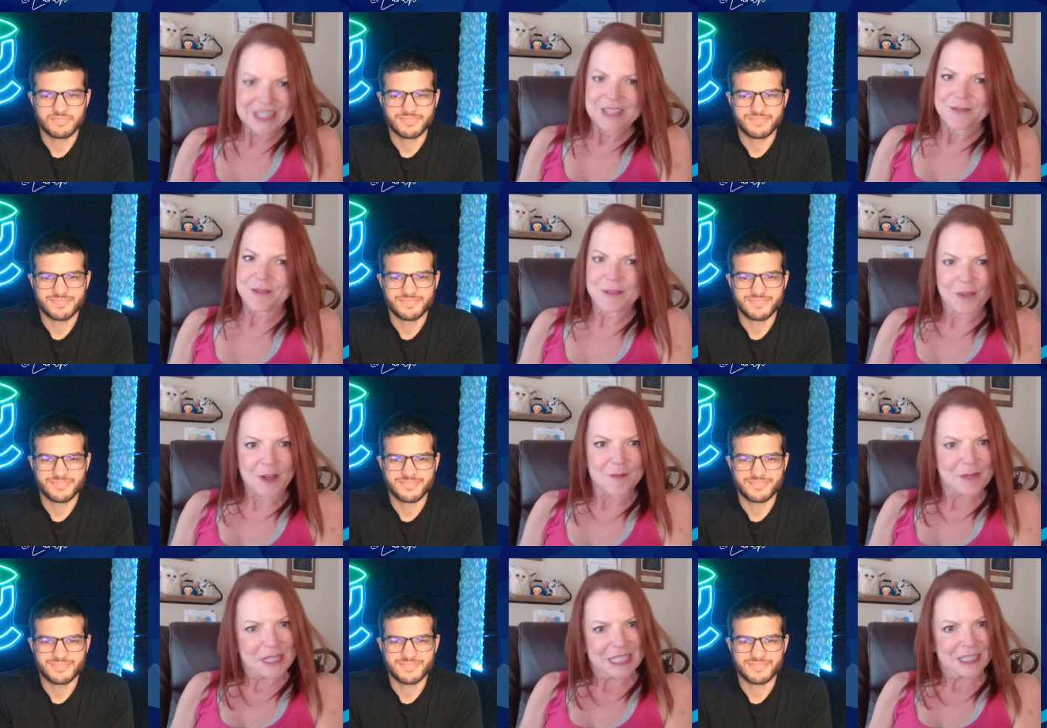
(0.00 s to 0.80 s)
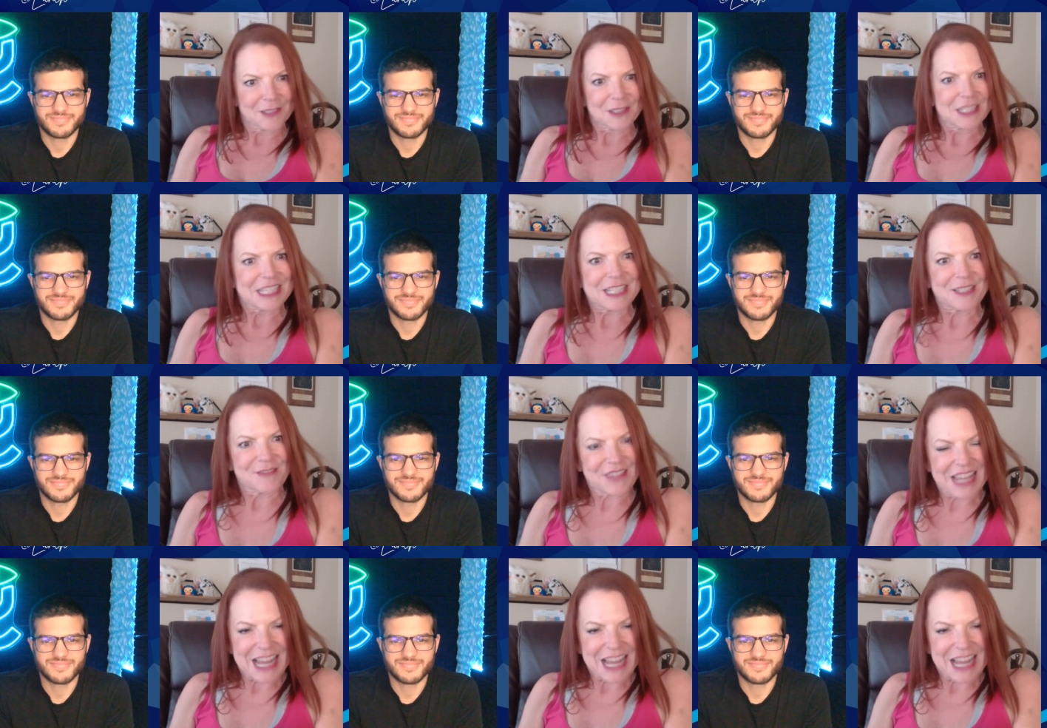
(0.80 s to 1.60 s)
Speaker 1: We've all been guilty of
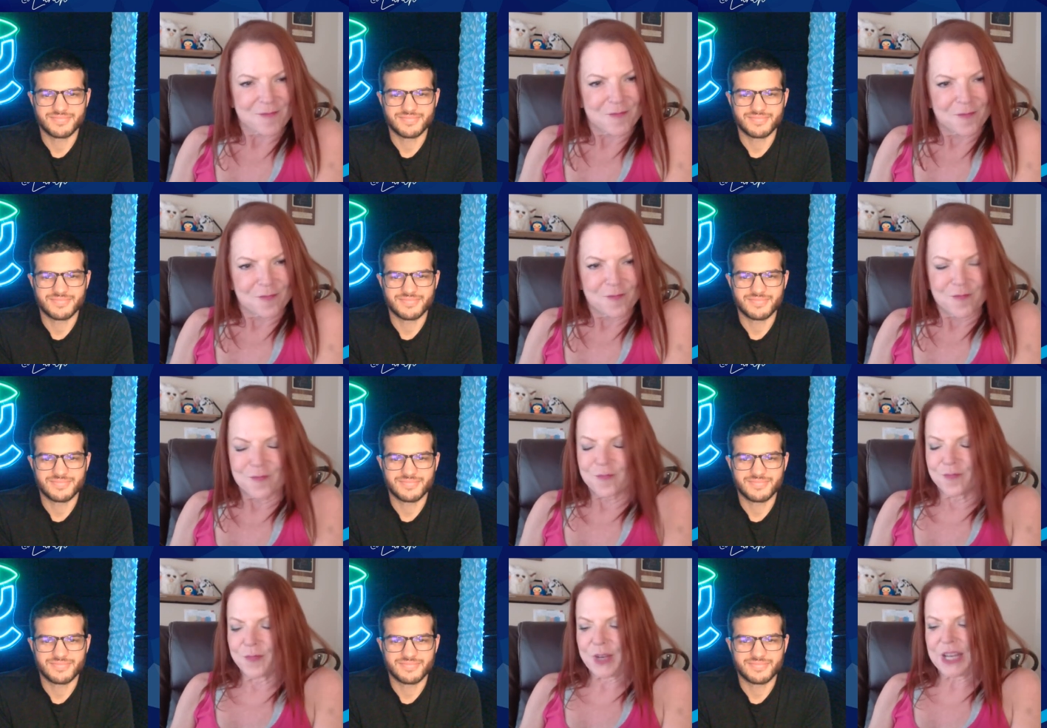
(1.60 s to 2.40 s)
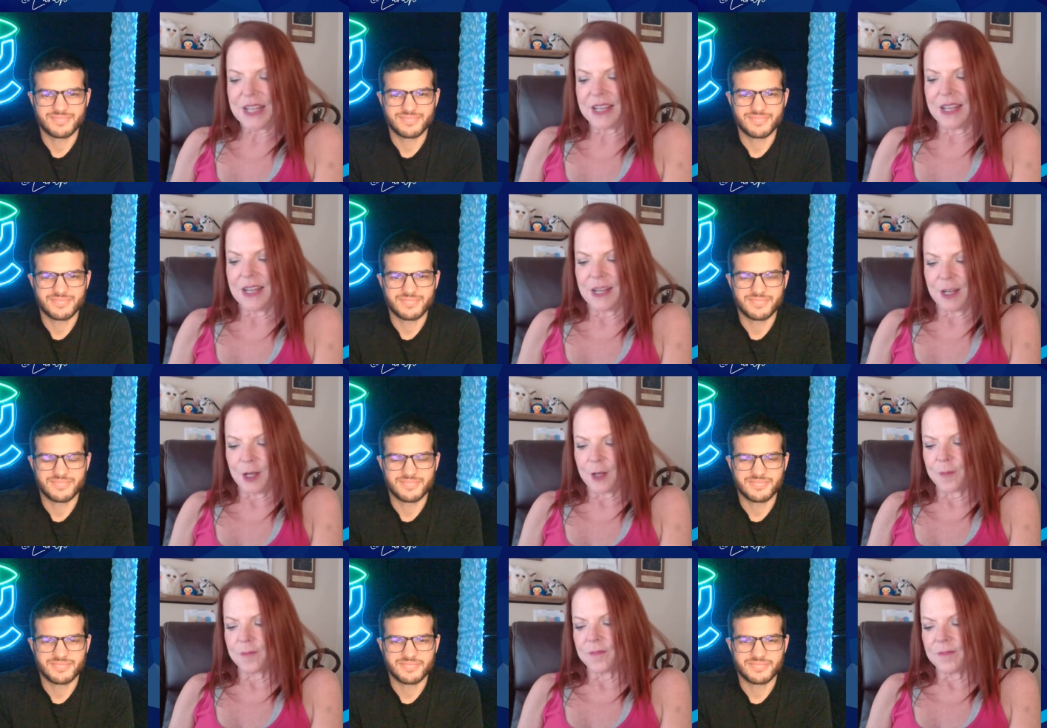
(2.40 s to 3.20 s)
that, but
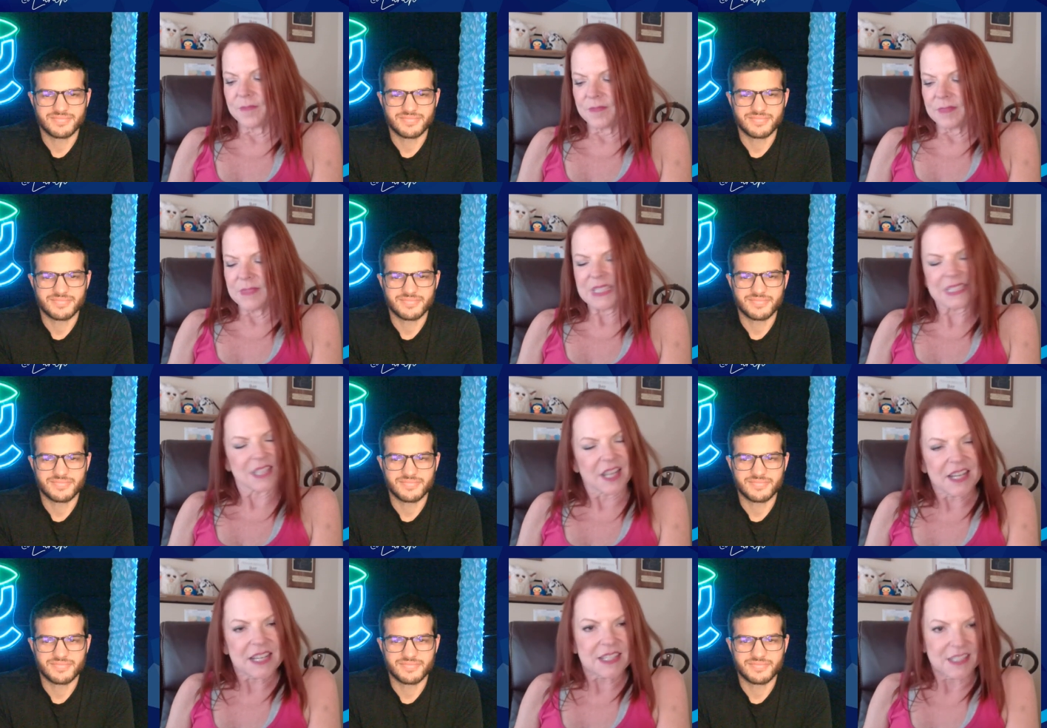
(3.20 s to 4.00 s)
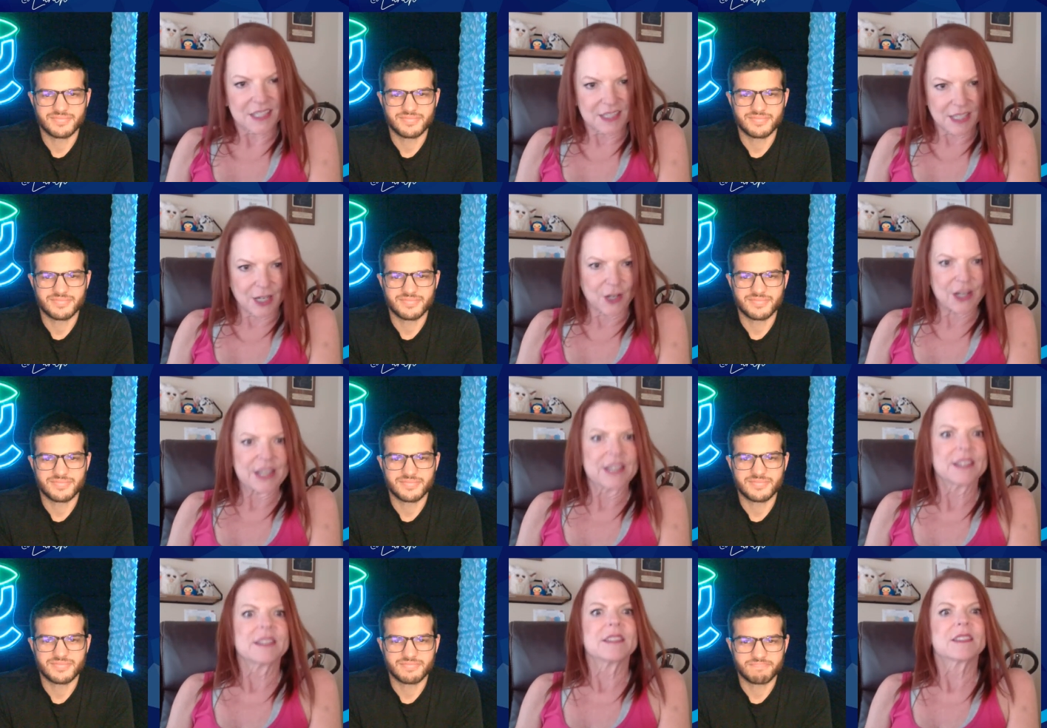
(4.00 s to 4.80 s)
um, it's unnecessary.
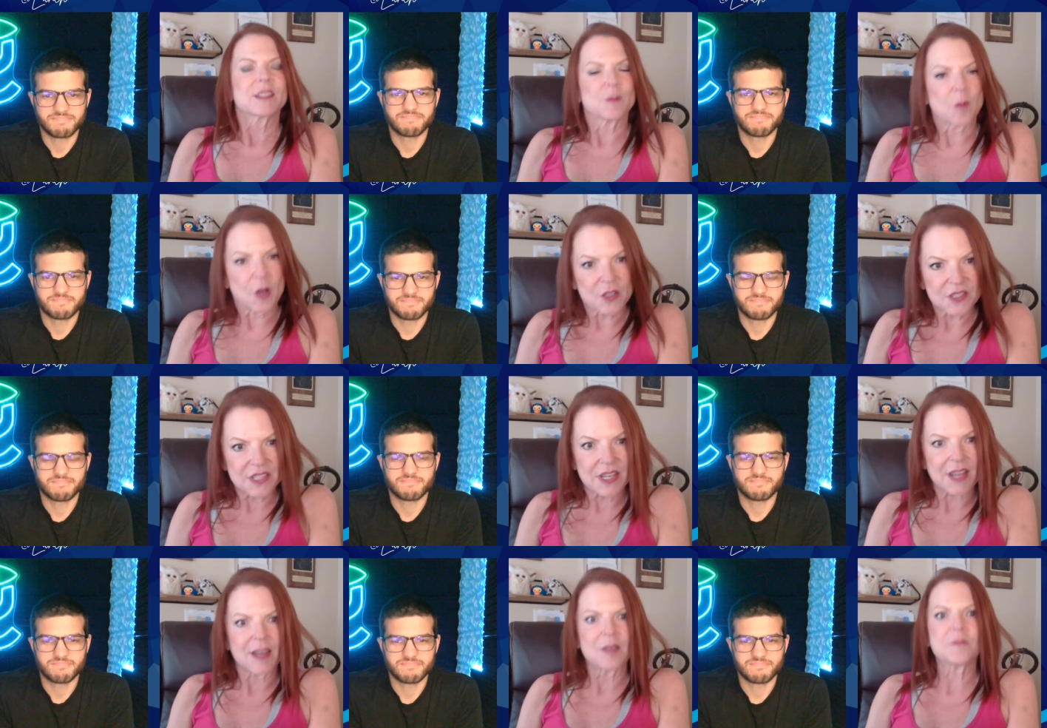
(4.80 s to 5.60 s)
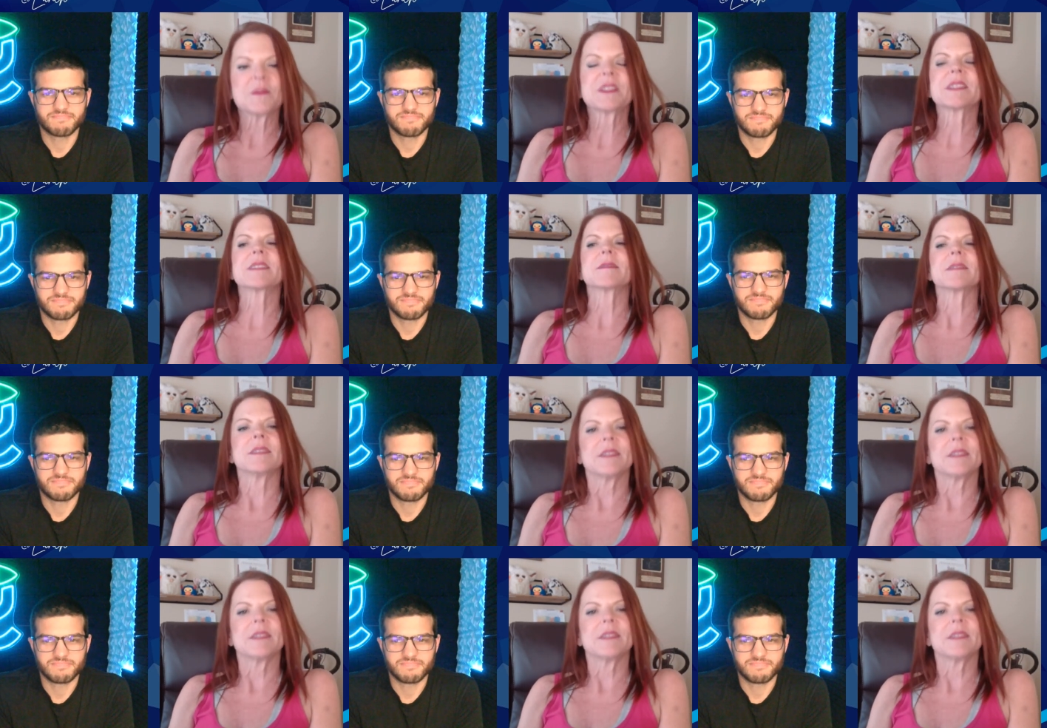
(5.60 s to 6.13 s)
Small steps,